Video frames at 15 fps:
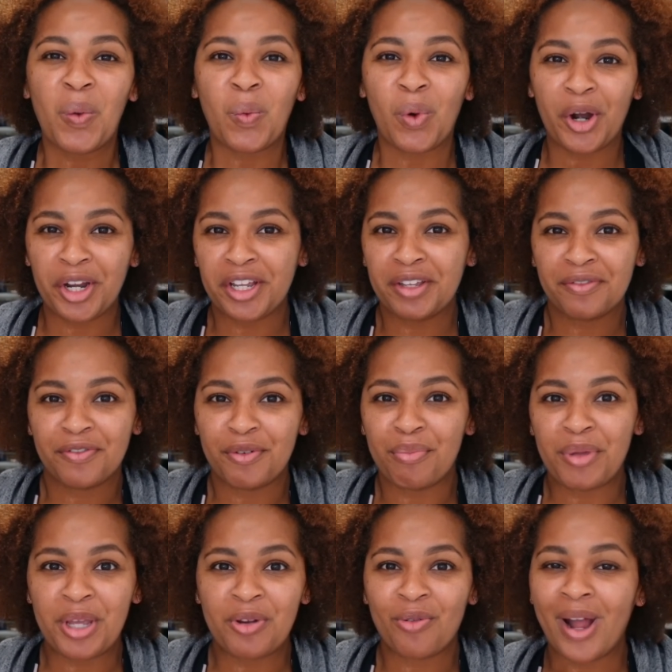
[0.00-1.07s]
working for
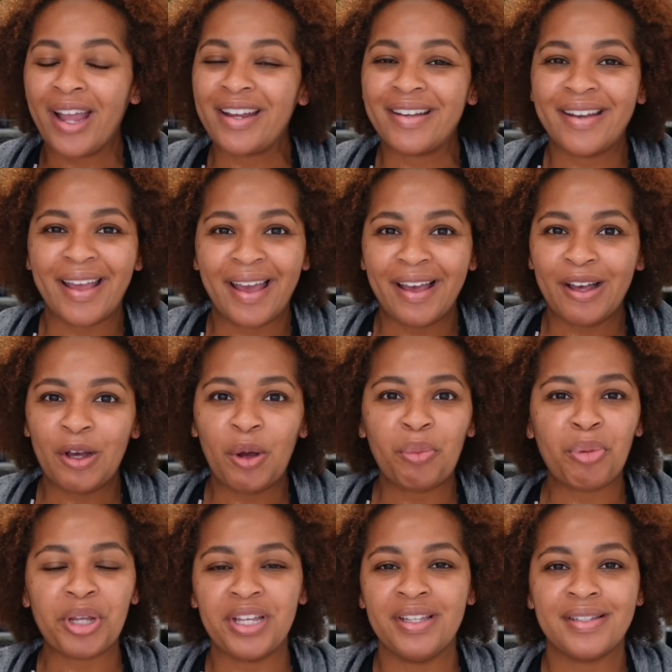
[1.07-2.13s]
me right now,
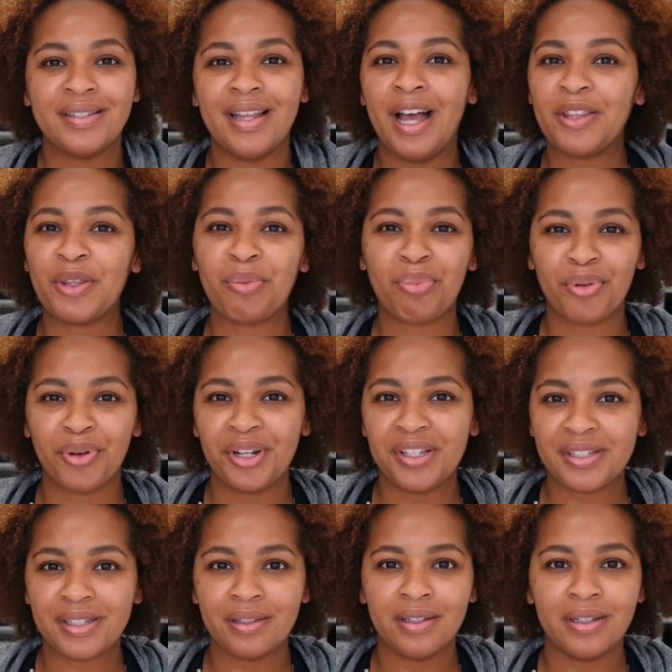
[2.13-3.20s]
but it's not the
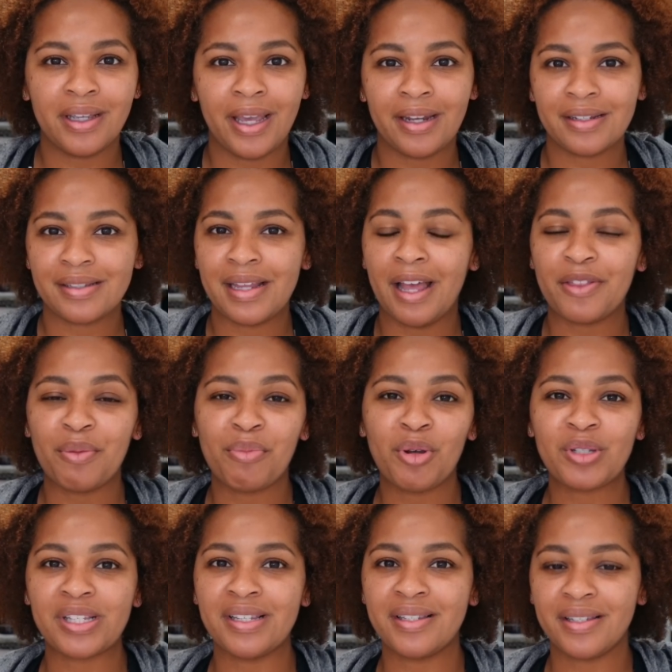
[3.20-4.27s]
prettiest to look at. It's not the
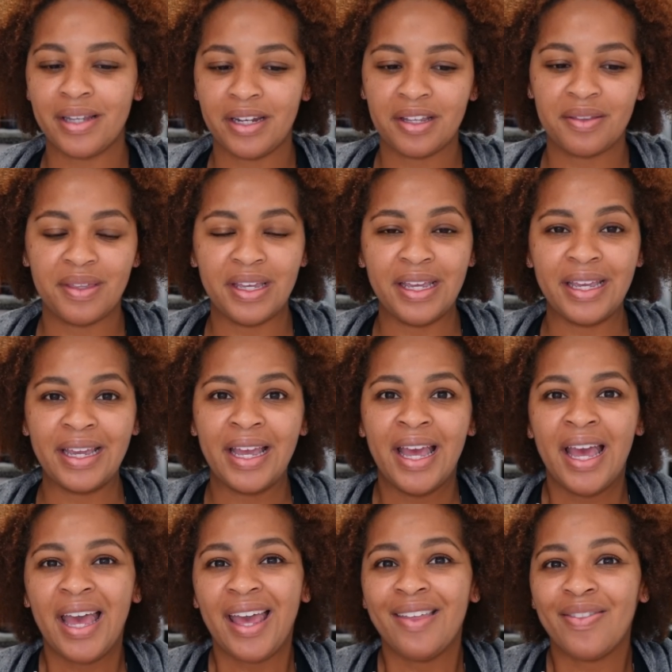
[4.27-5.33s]
most aesthetic thing.
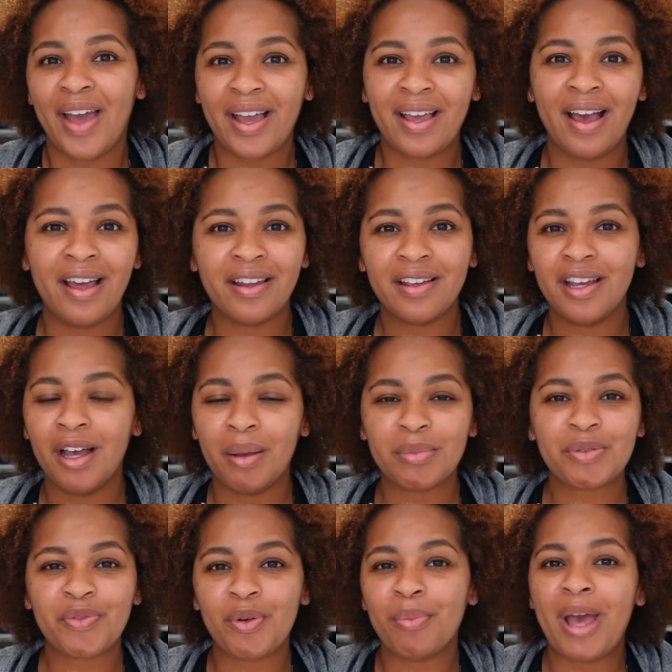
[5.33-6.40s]
And that kind of
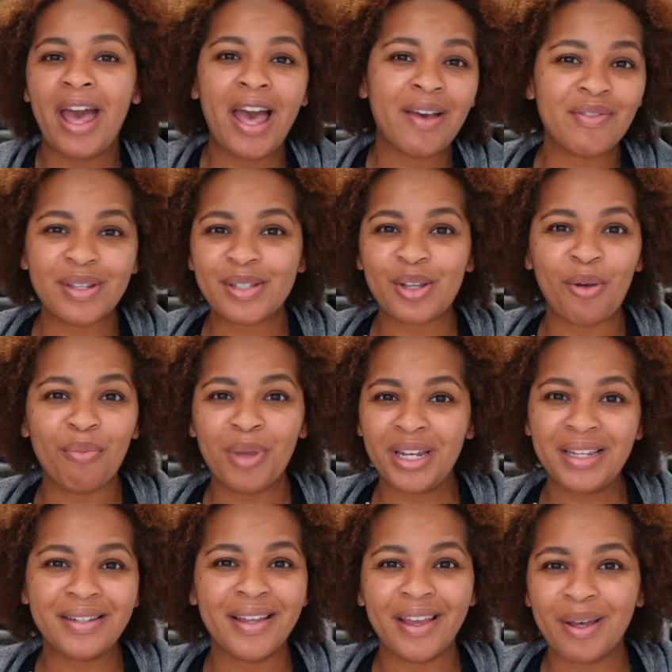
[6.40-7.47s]
comes from having so
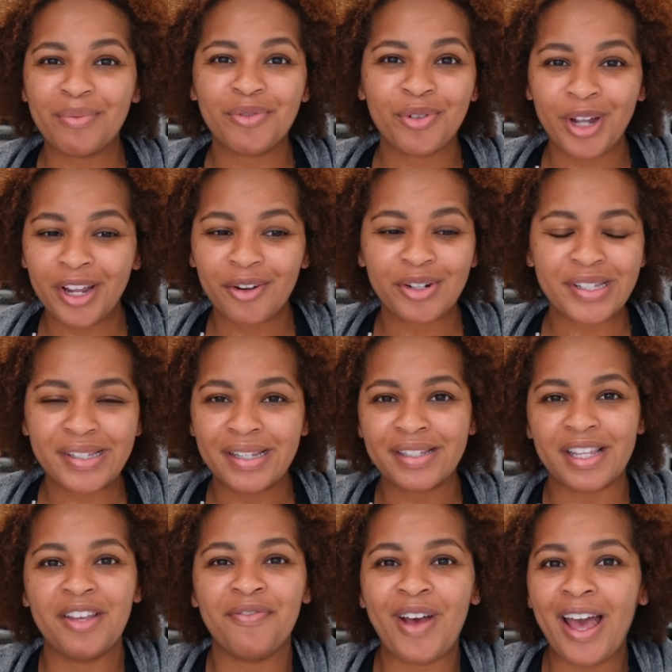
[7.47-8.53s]
many damn
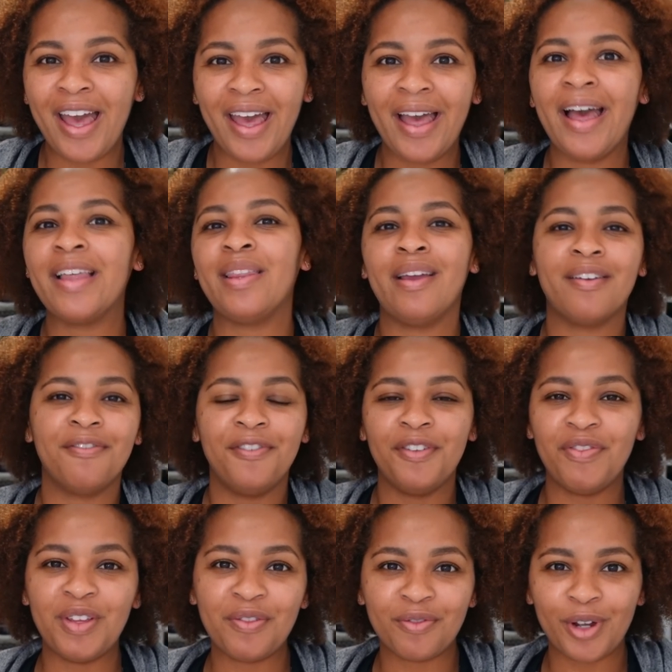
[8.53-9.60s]
fragrances. If I had like
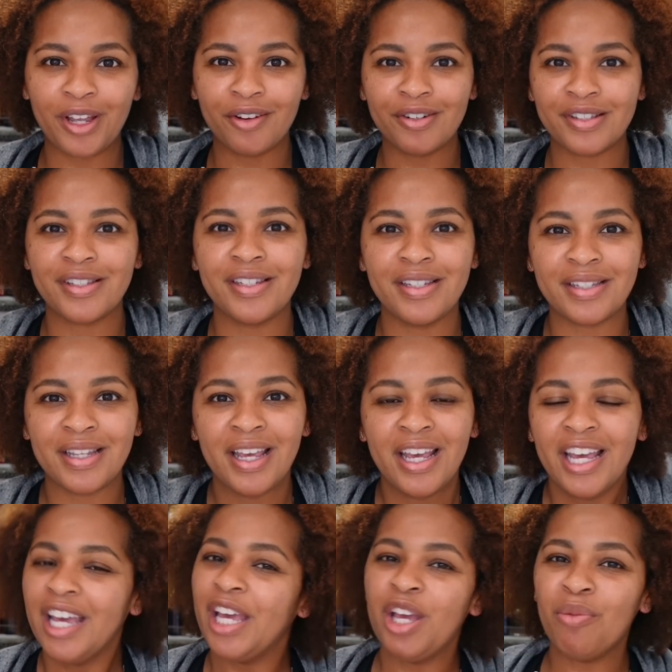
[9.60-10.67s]
50 fragrances,
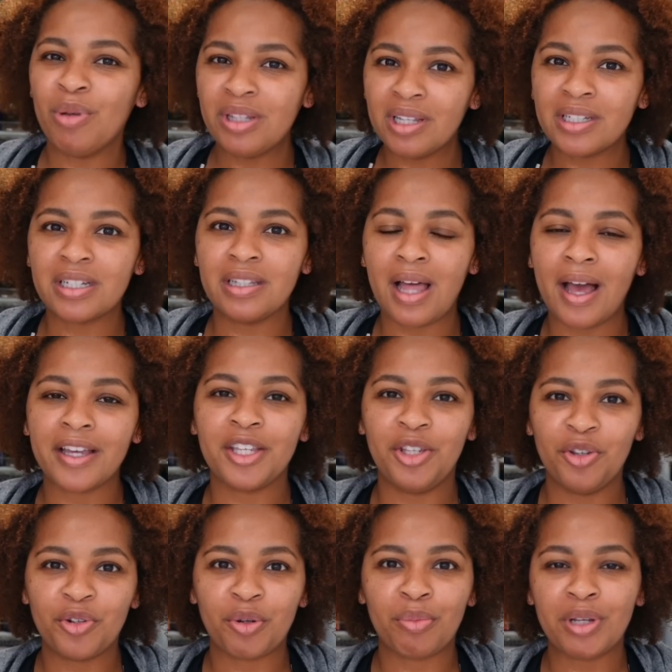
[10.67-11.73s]
it would look a lot
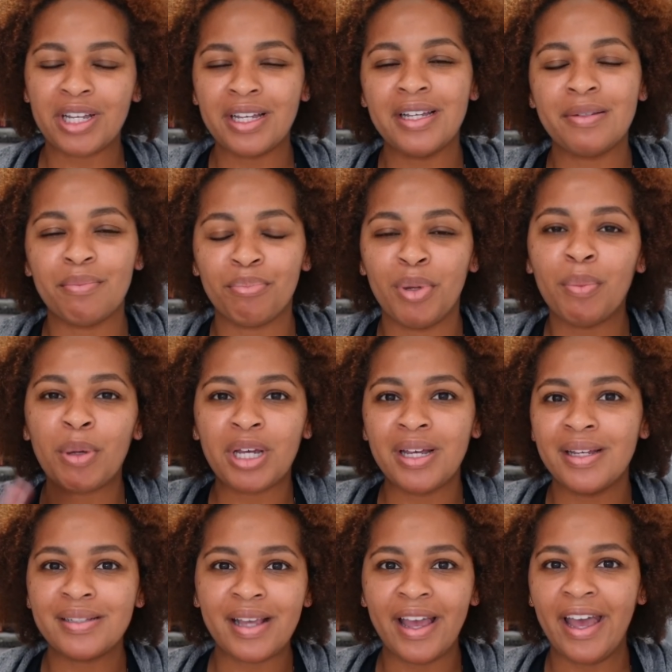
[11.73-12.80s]
cuter. Because, but
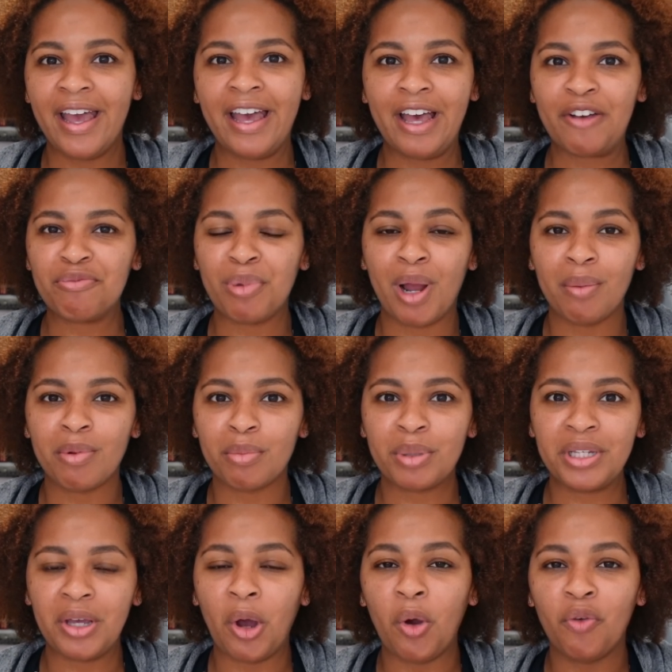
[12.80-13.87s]
because I have
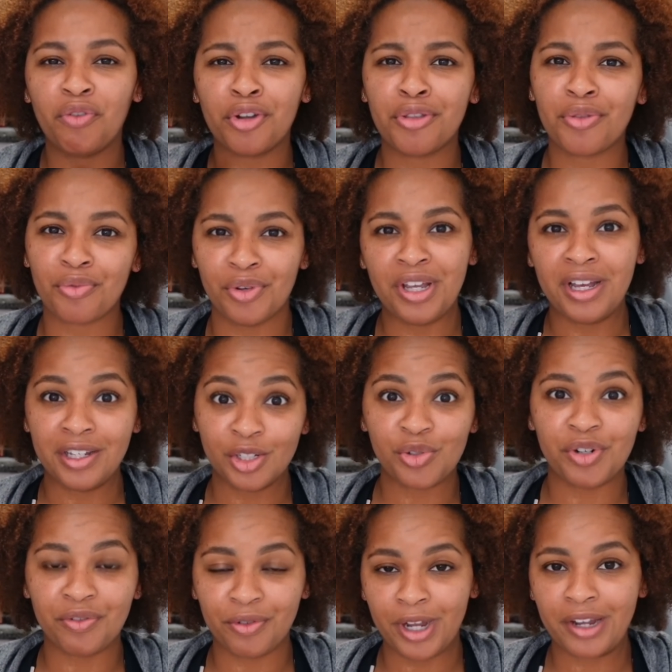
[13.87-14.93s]
probably over
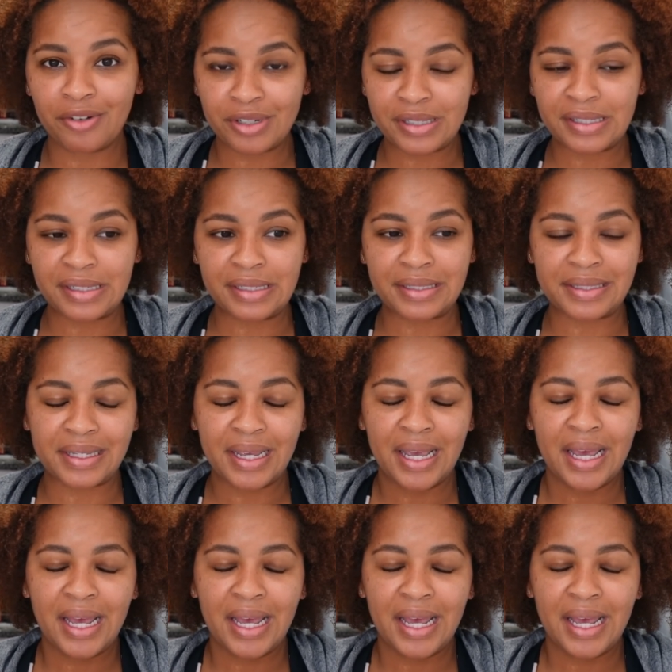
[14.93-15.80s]
300 fragrances,